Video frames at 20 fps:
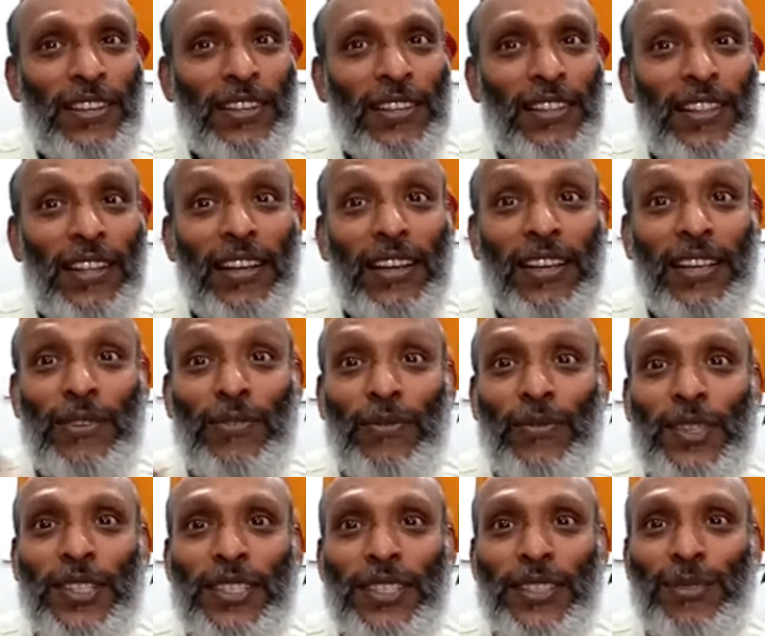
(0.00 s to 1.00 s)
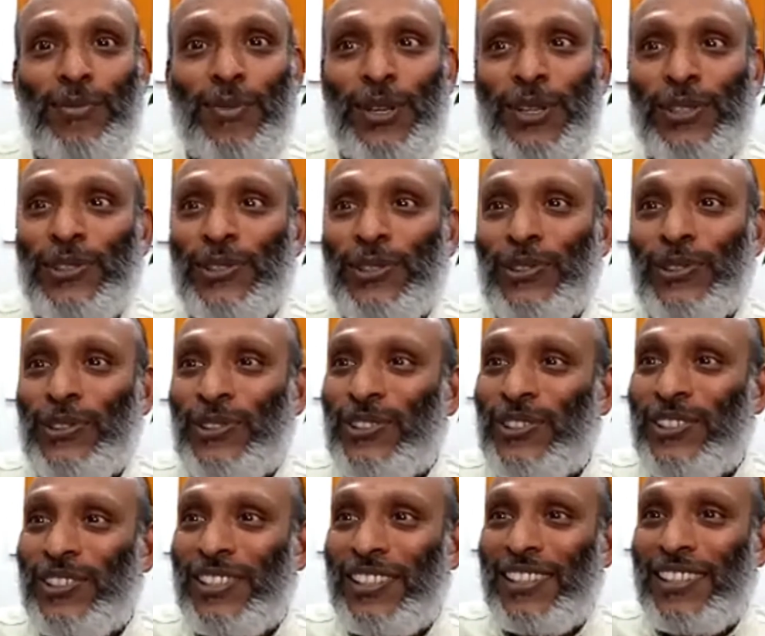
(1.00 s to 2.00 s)
The invisible to know.
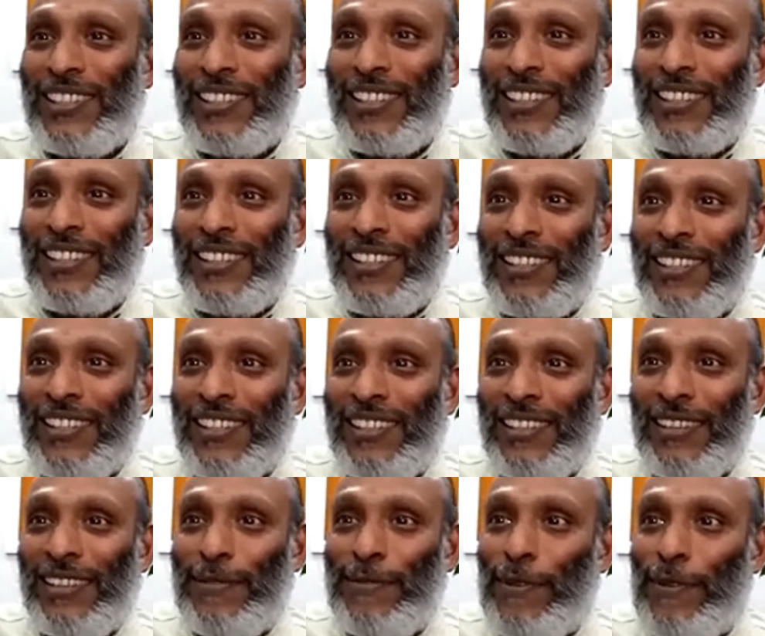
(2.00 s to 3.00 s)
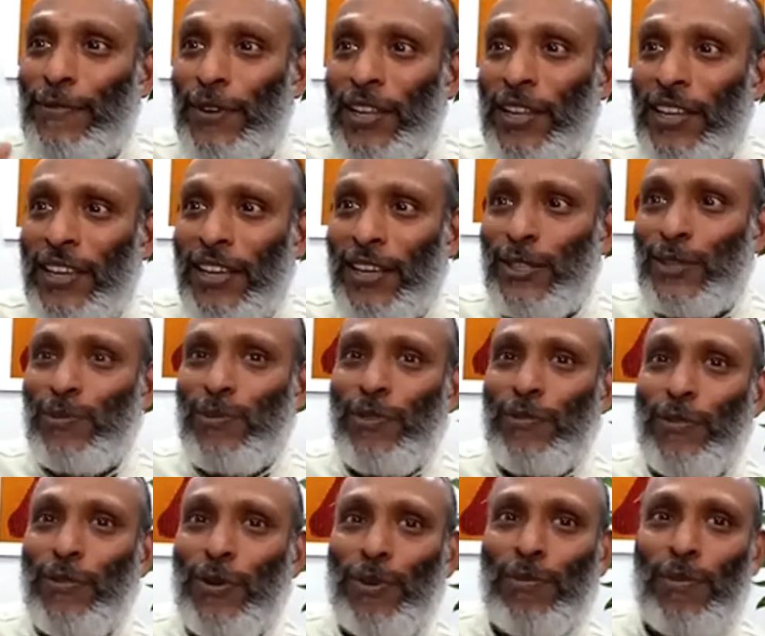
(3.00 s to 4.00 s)
50 years
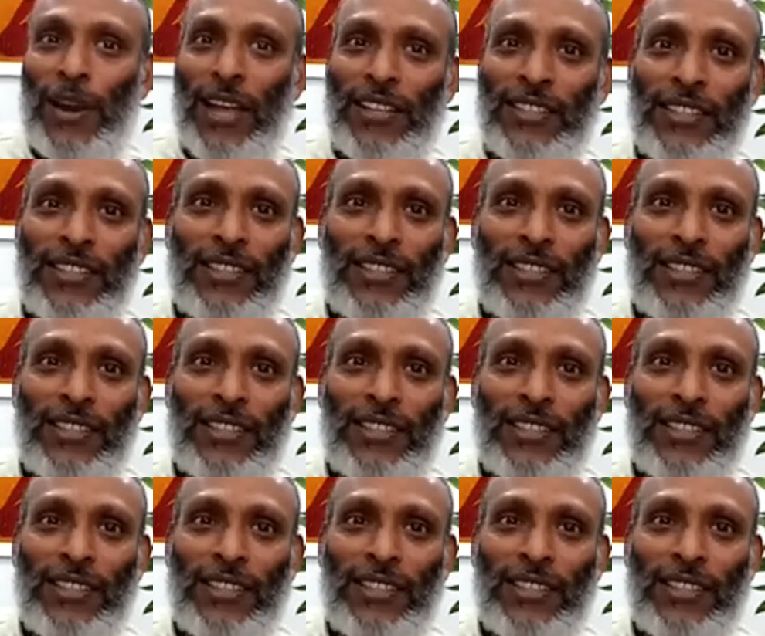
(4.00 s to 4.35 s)
before plastic,